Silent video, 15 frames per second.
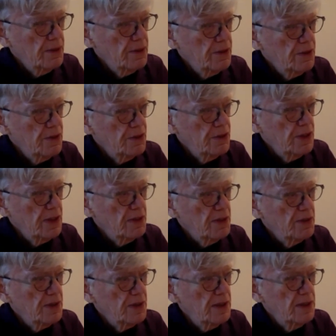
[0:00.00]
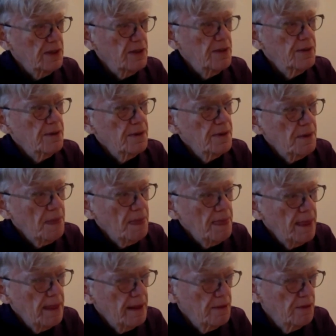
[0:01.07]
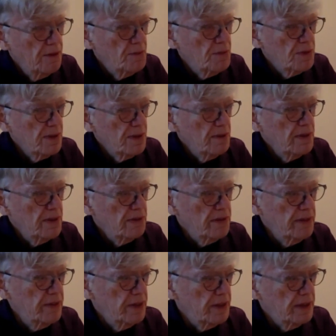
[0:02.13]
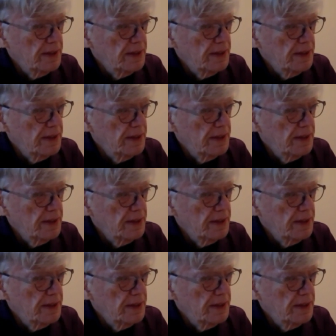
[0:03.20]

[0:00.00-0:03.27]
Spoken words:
Shadow here. Whoops, I'm on the river.